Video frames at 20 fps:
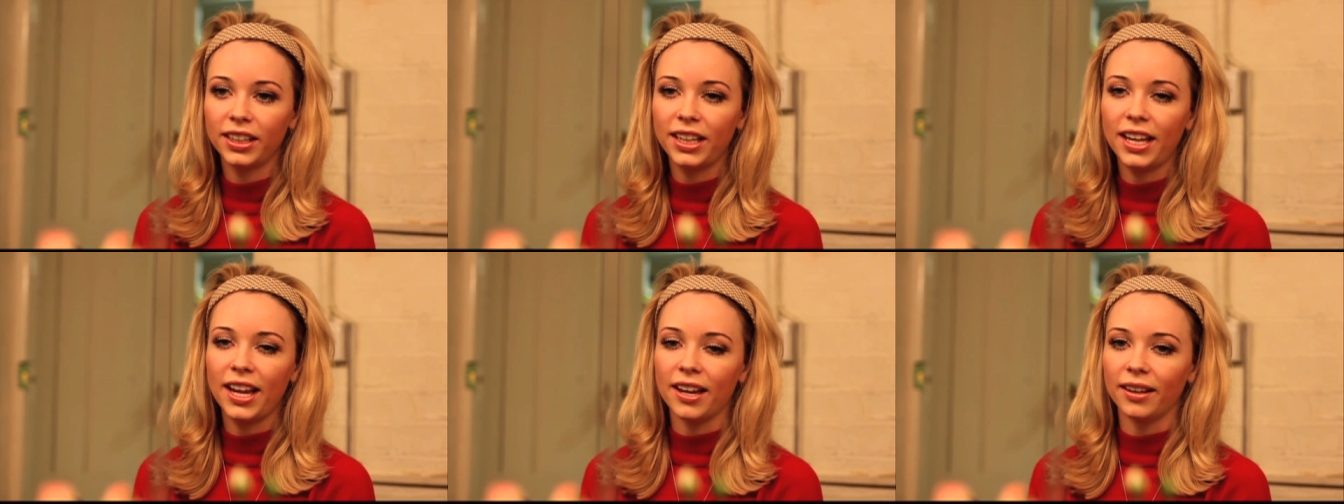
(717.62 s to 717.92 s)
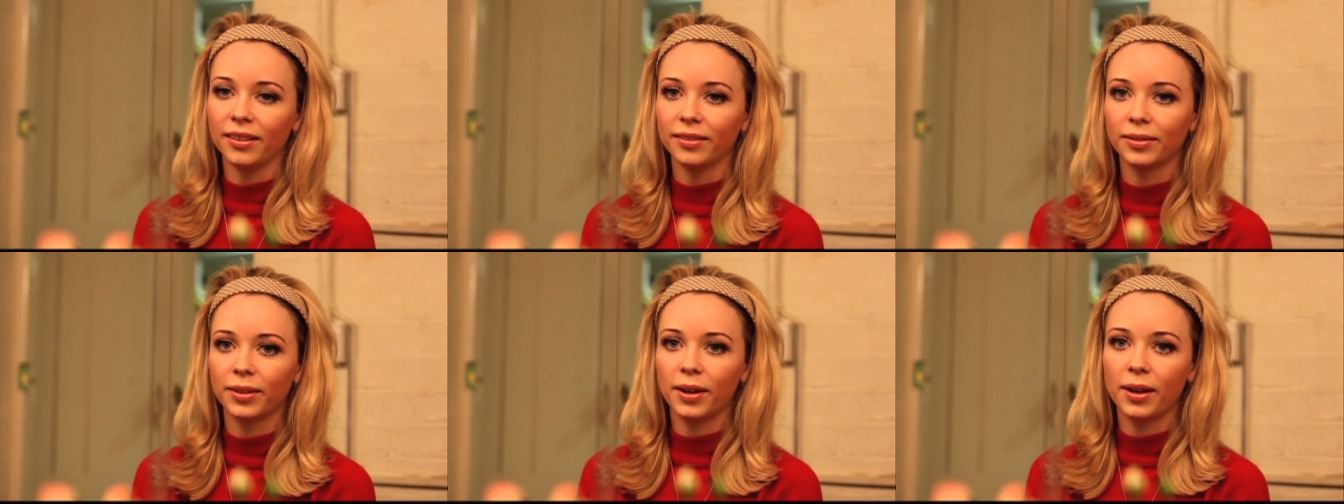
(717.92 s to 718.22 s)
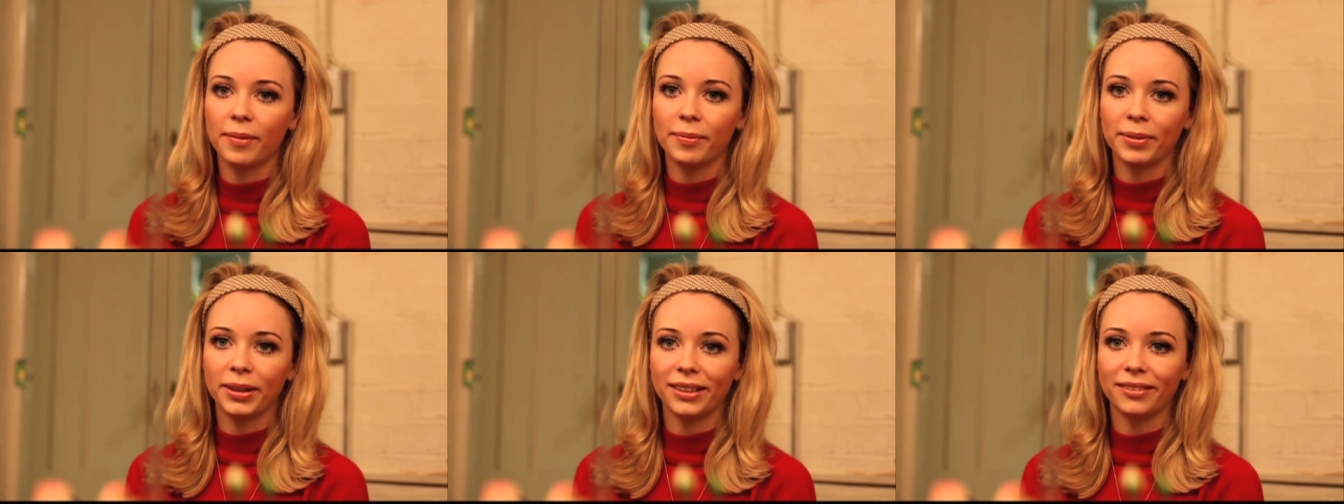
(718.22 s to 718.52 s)
Yeah,
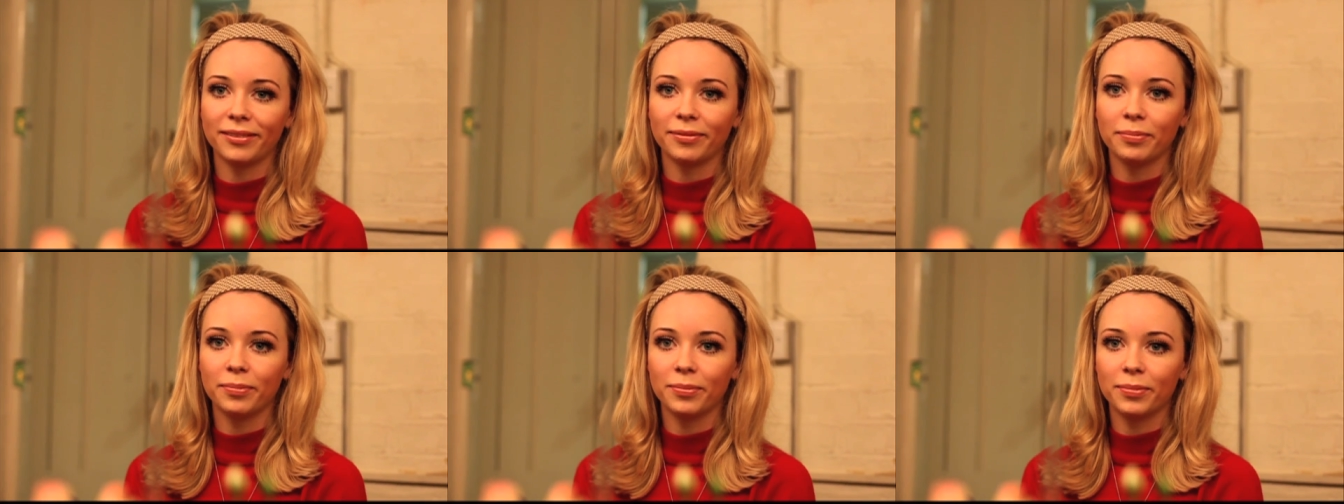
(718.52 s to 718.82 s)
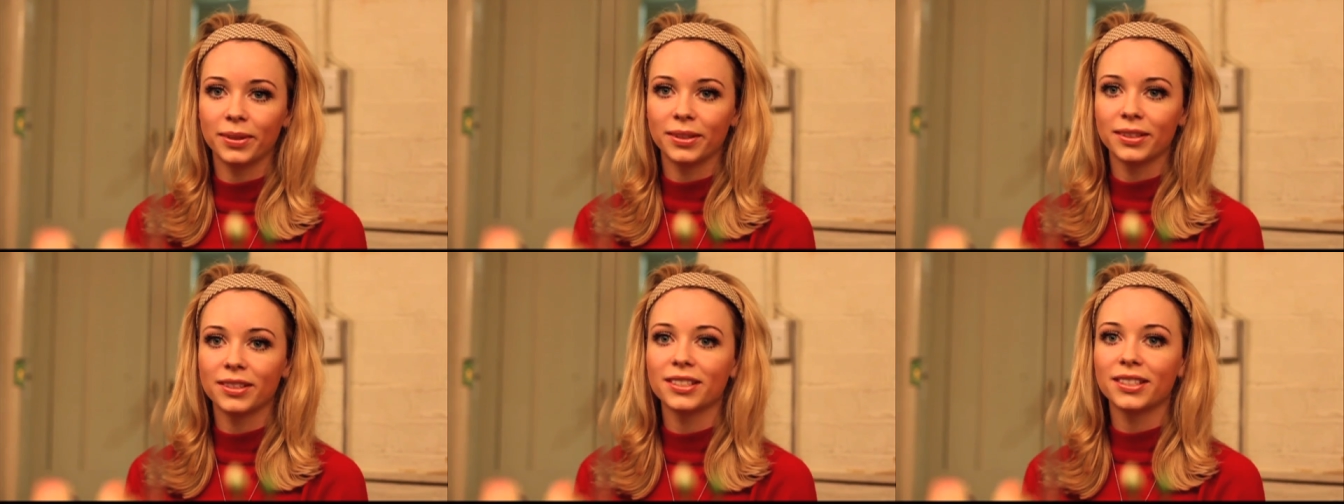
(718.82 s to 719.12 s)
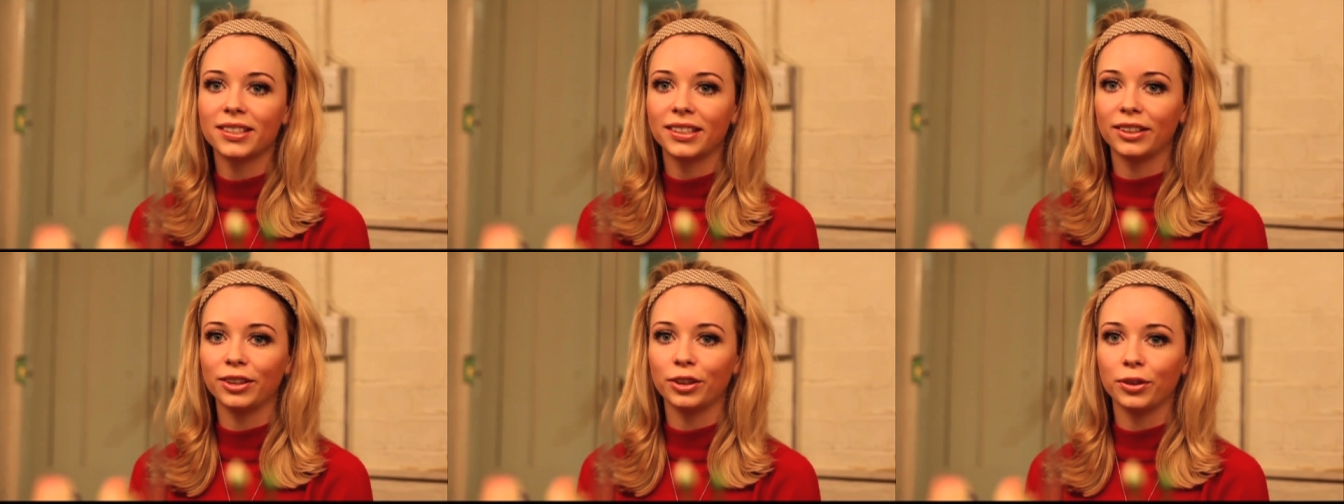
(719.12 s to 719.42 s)
I mean, but
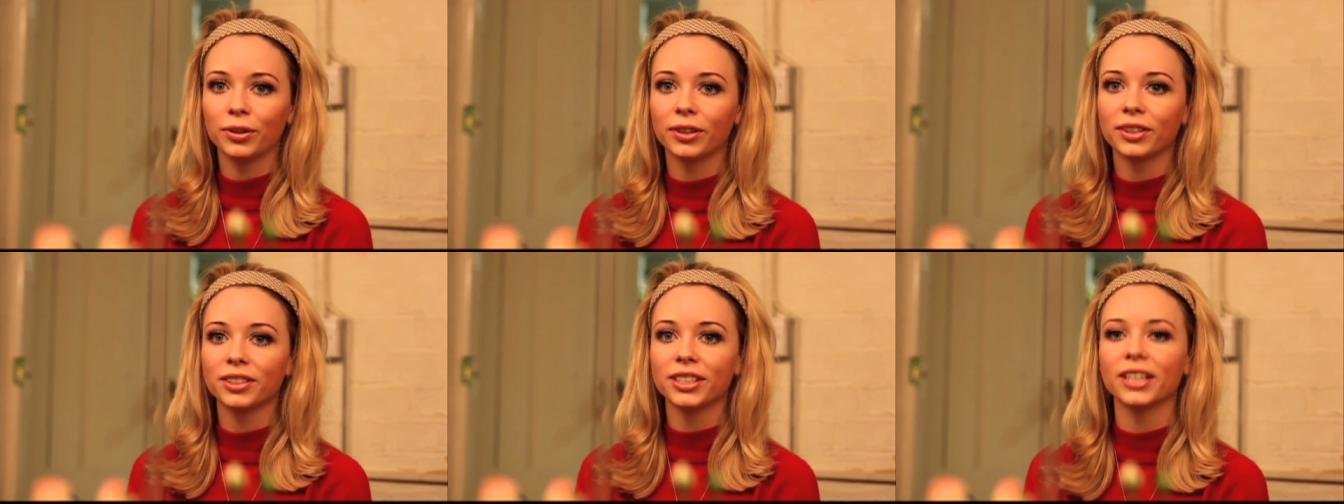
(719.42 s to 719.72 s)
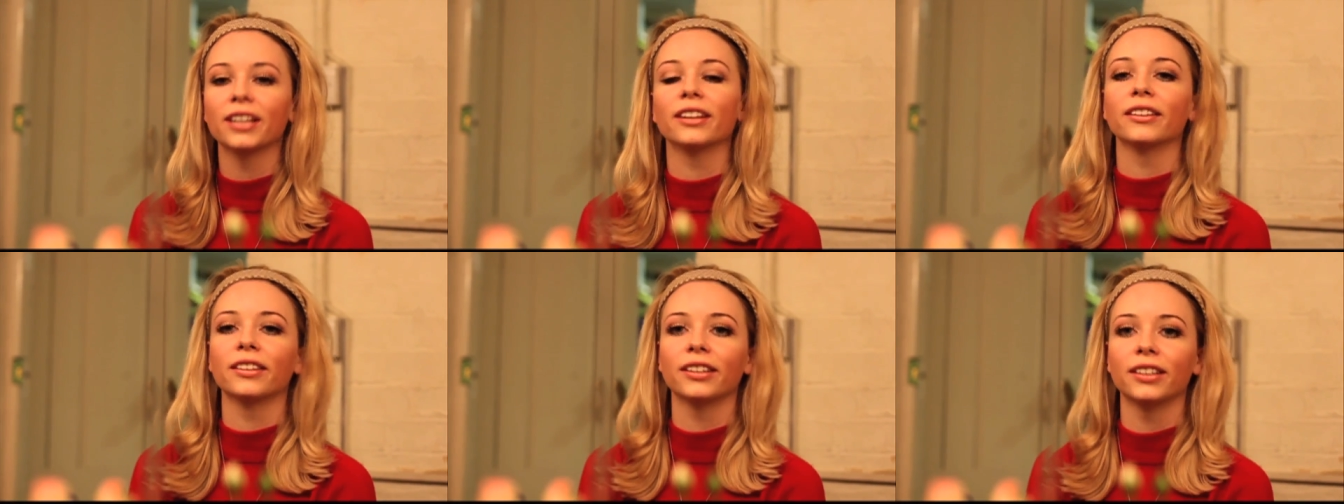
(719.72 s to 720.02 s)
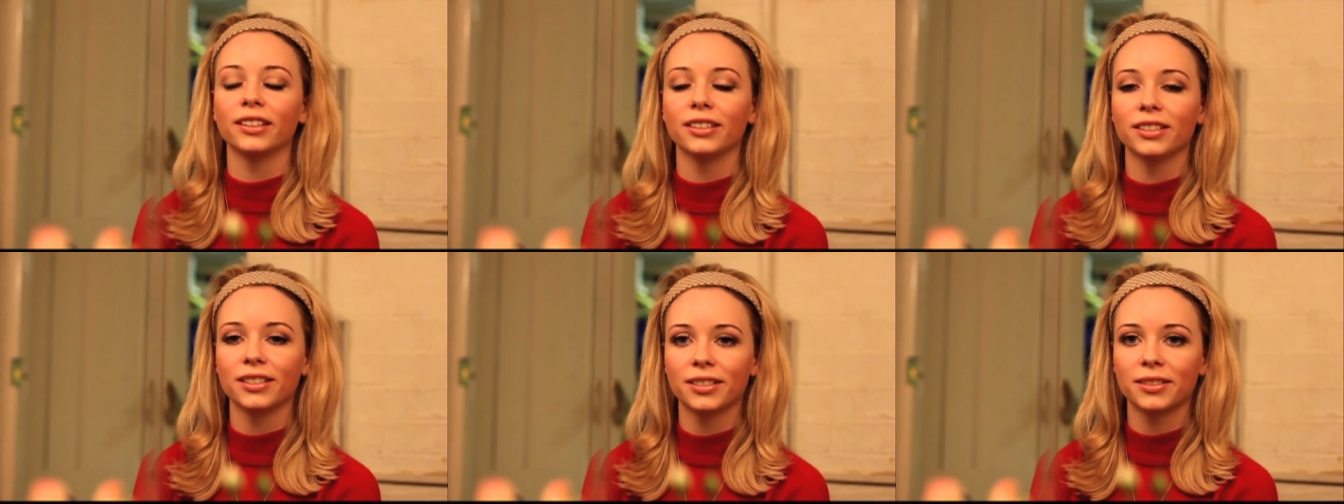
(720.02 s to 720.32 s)
still, you can tell that
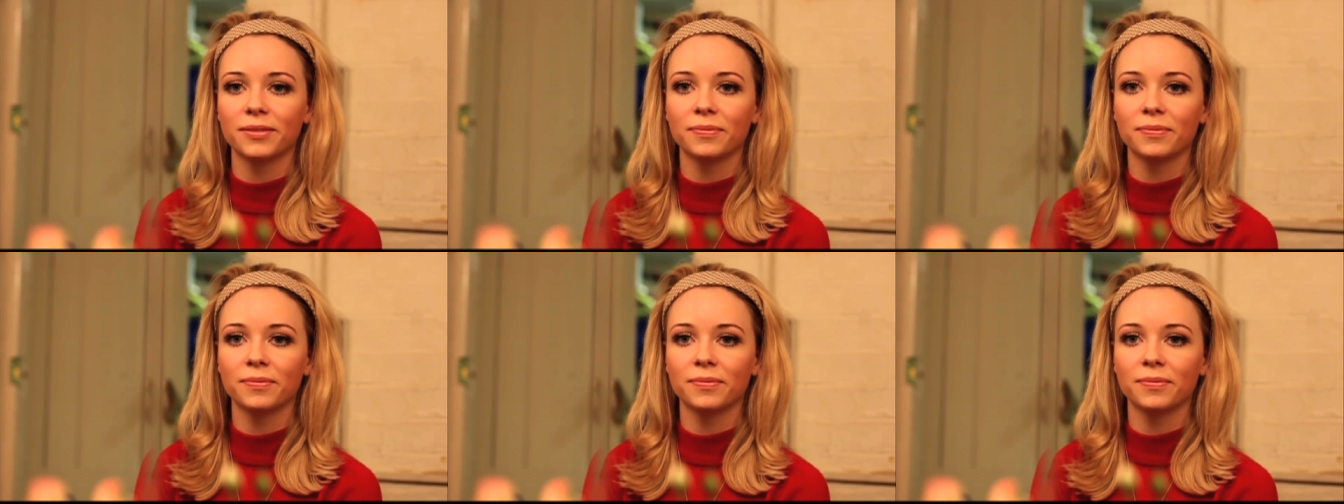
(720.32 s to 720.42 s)
he's